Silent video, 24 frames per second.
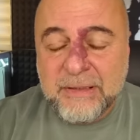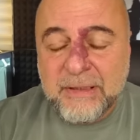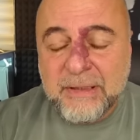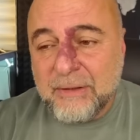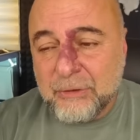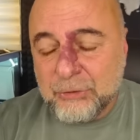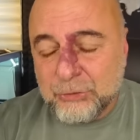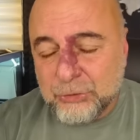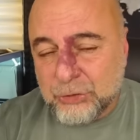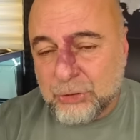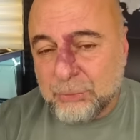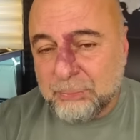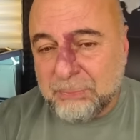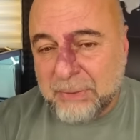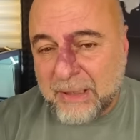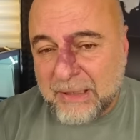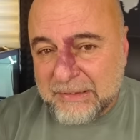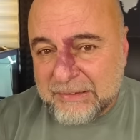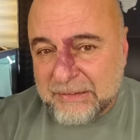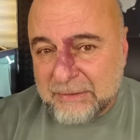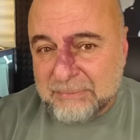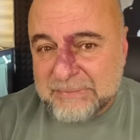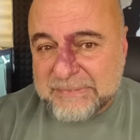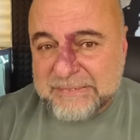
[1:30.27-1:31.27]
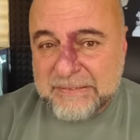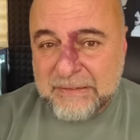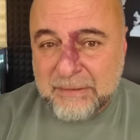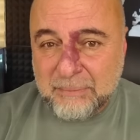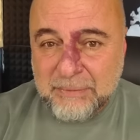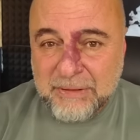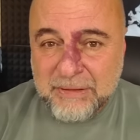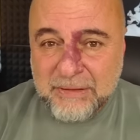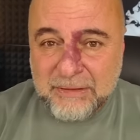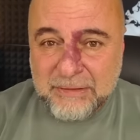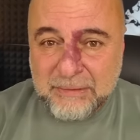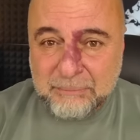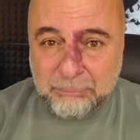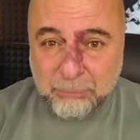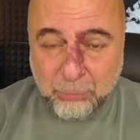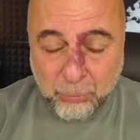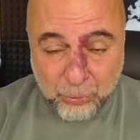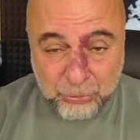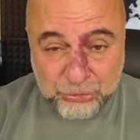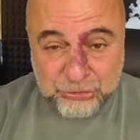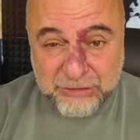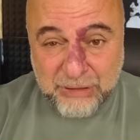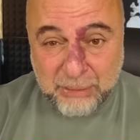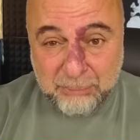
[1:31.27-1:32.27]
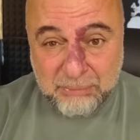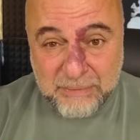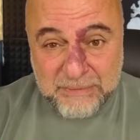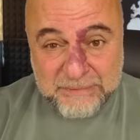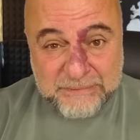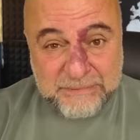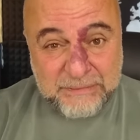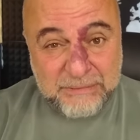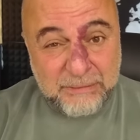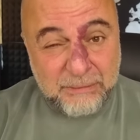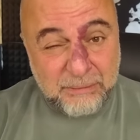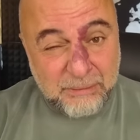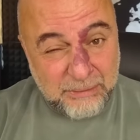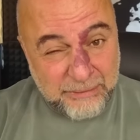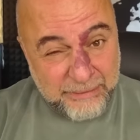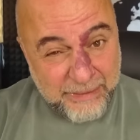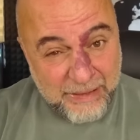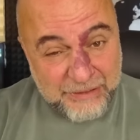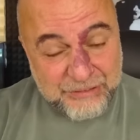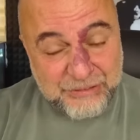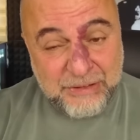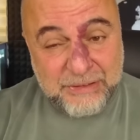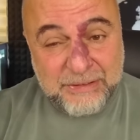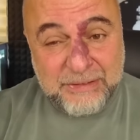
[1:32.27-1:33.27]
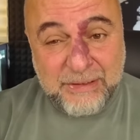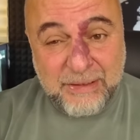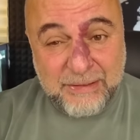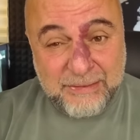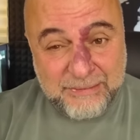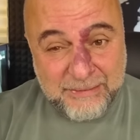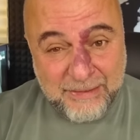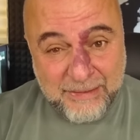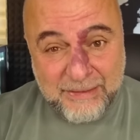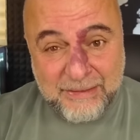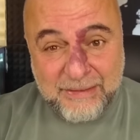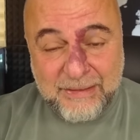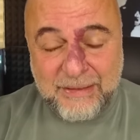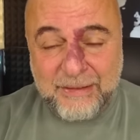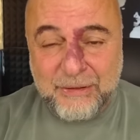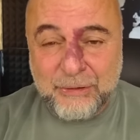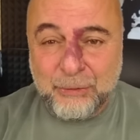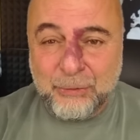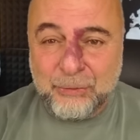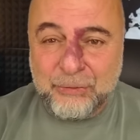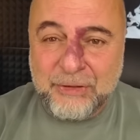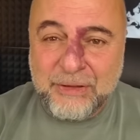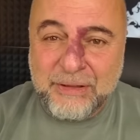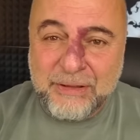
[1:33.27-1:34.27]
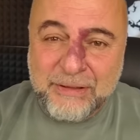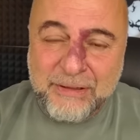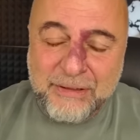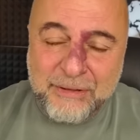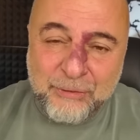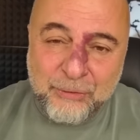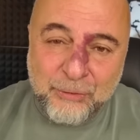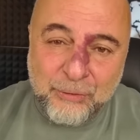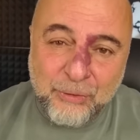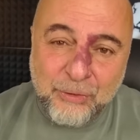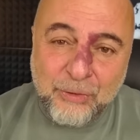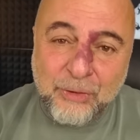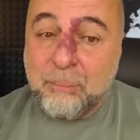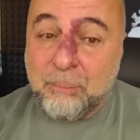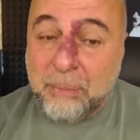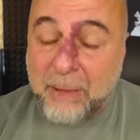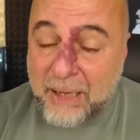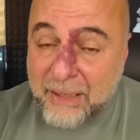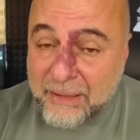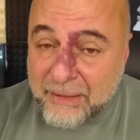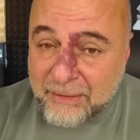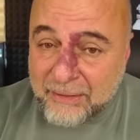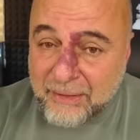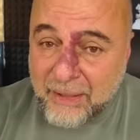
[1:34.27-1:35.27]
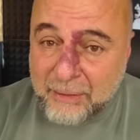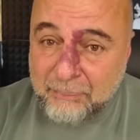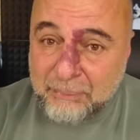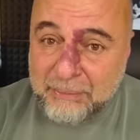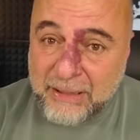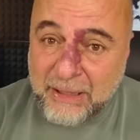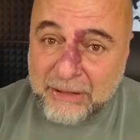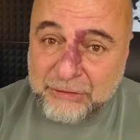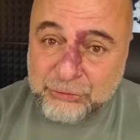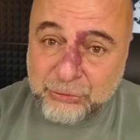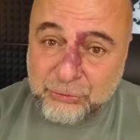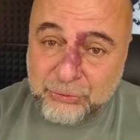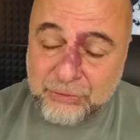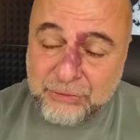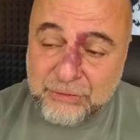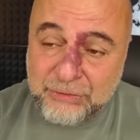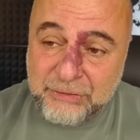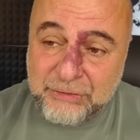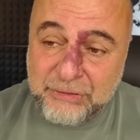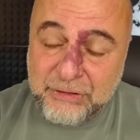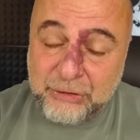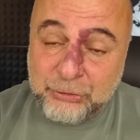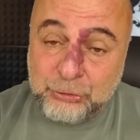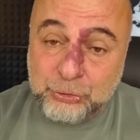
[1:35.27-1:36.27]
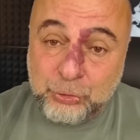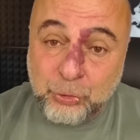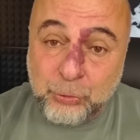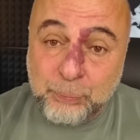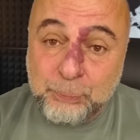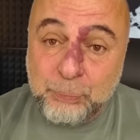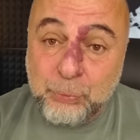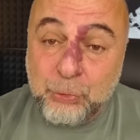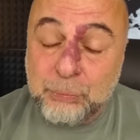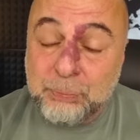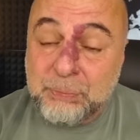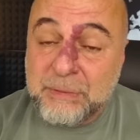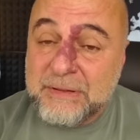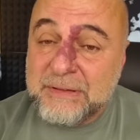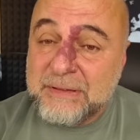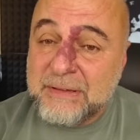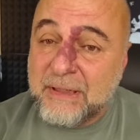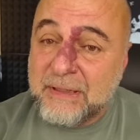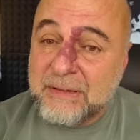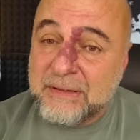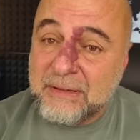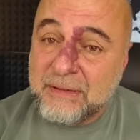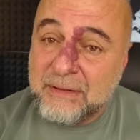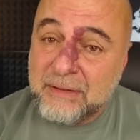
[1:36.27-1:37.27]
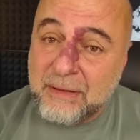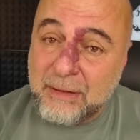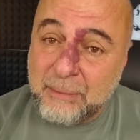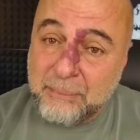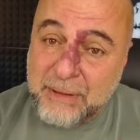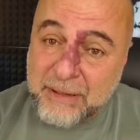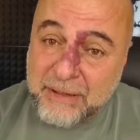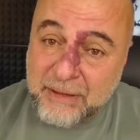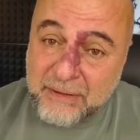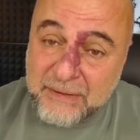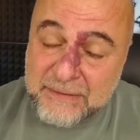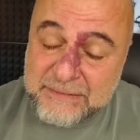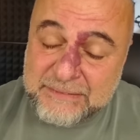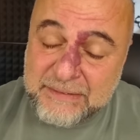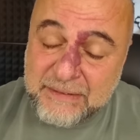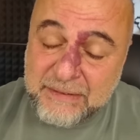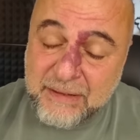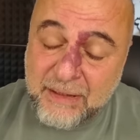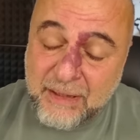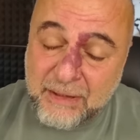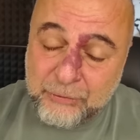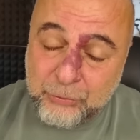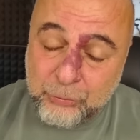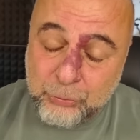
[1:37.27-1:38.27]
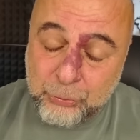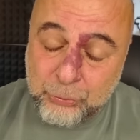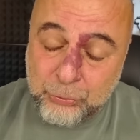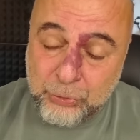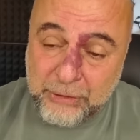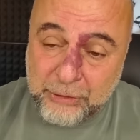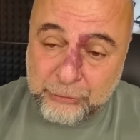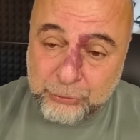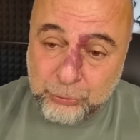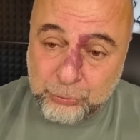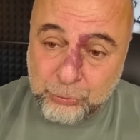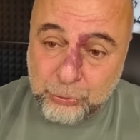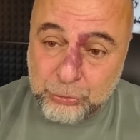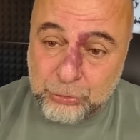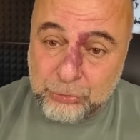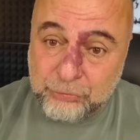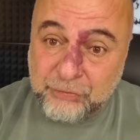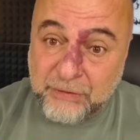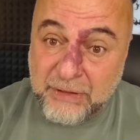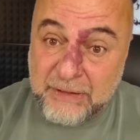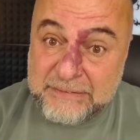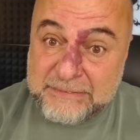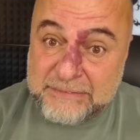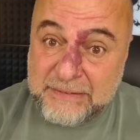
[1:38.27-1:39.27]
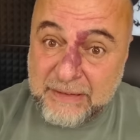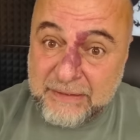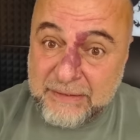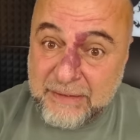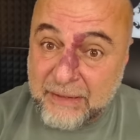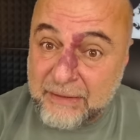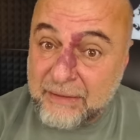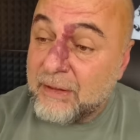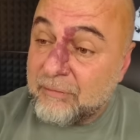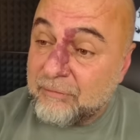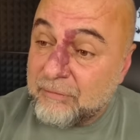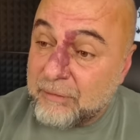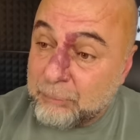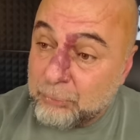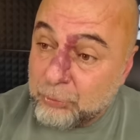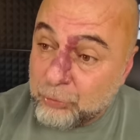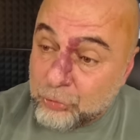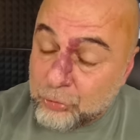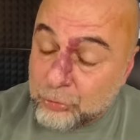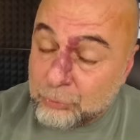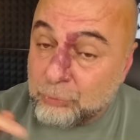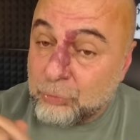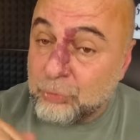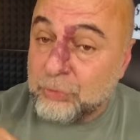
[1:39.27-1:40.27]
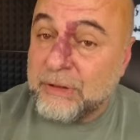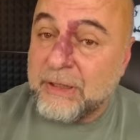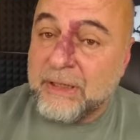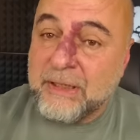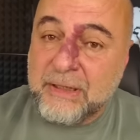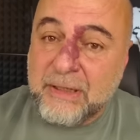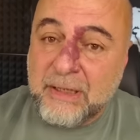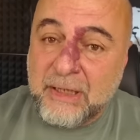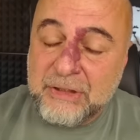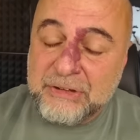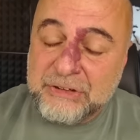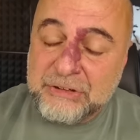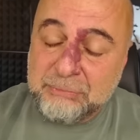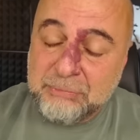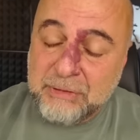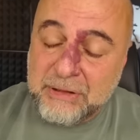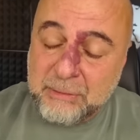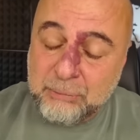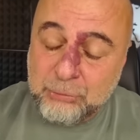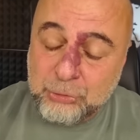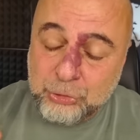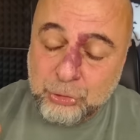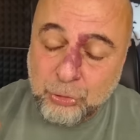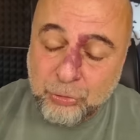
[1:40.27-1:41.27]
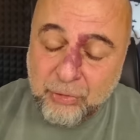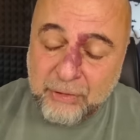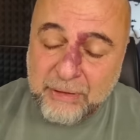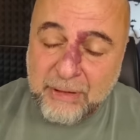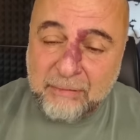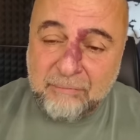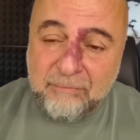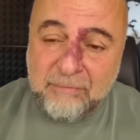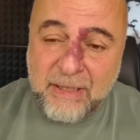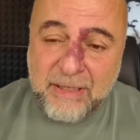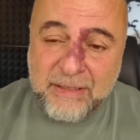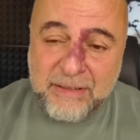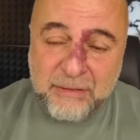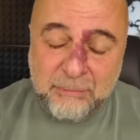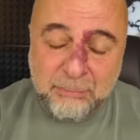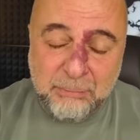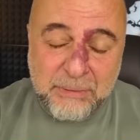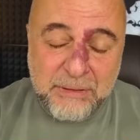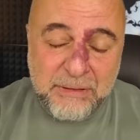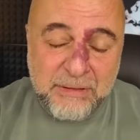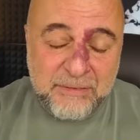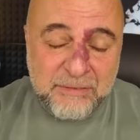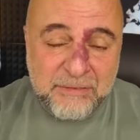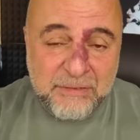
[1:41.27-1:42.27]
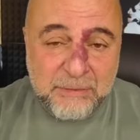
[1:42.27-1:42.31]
because when we look at it, America's borrowing is heading in a really dangerous direction. Banks hold a large amount of U.S. Treasury paper in their balance sheets at very low interest rates, and against all this, an investor I highly